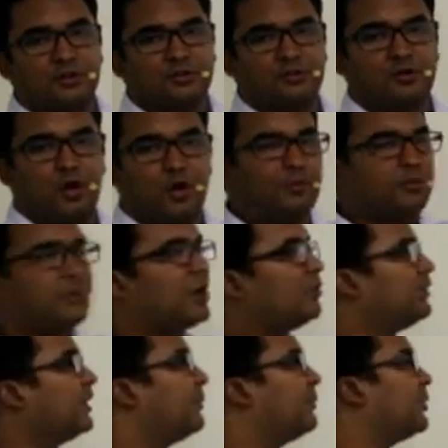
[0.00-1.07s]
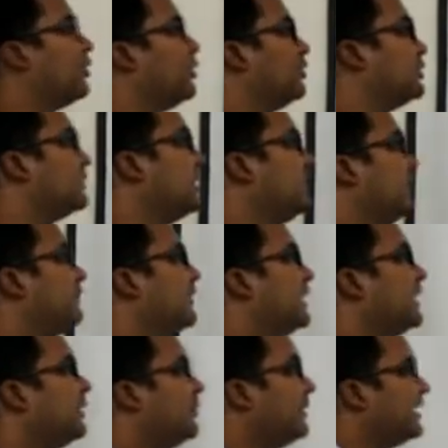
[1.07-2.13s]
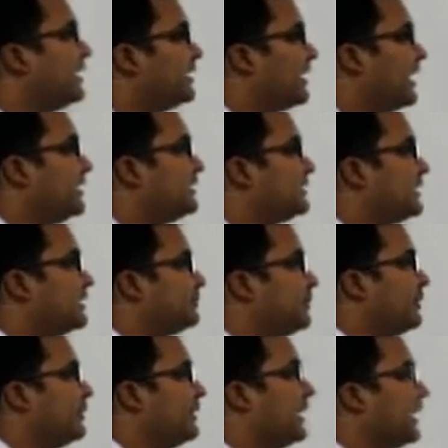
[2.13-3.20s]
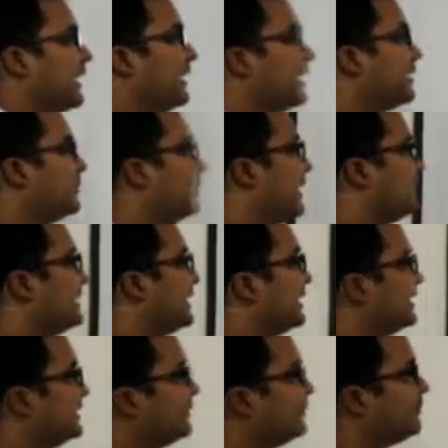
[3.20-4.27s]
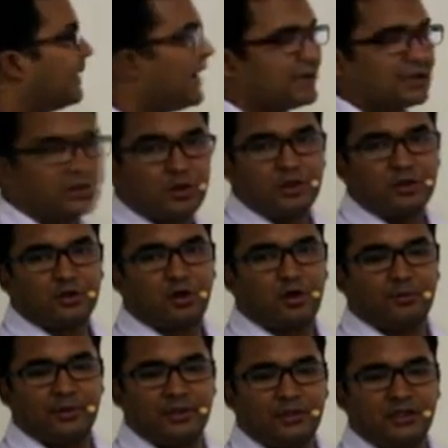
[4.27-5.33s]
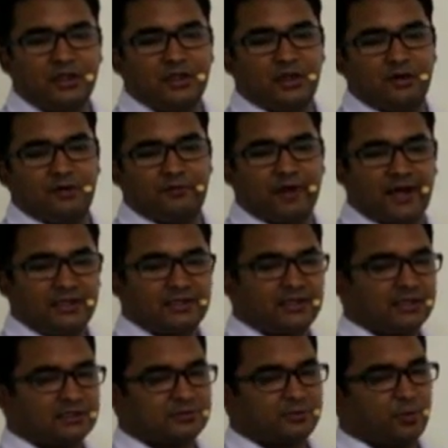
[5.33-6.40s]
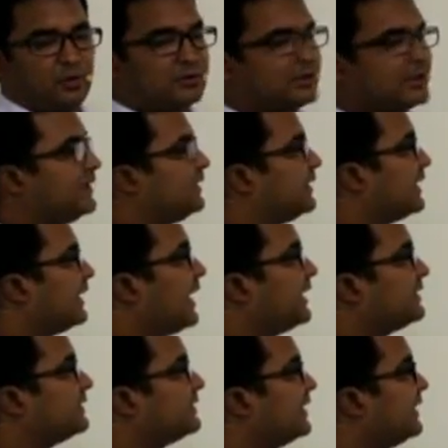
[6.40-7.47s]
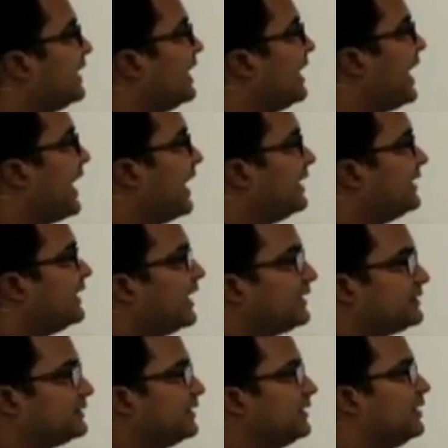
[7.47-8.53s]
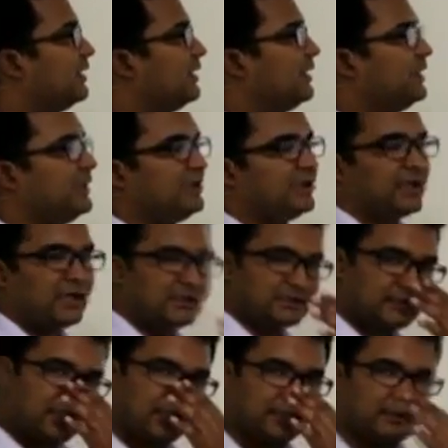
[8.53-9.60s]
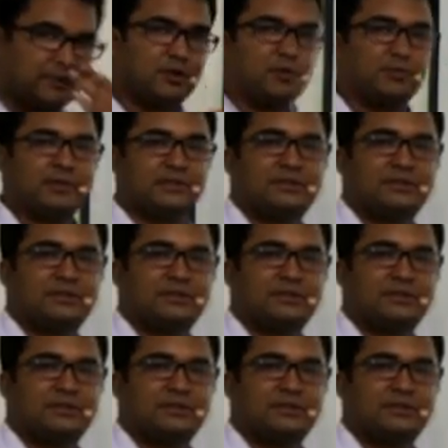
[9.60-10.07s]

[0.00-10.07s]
about the top-down approach, fundamental analysis may be triggered by changing macroeconomic factors, both international and national, international and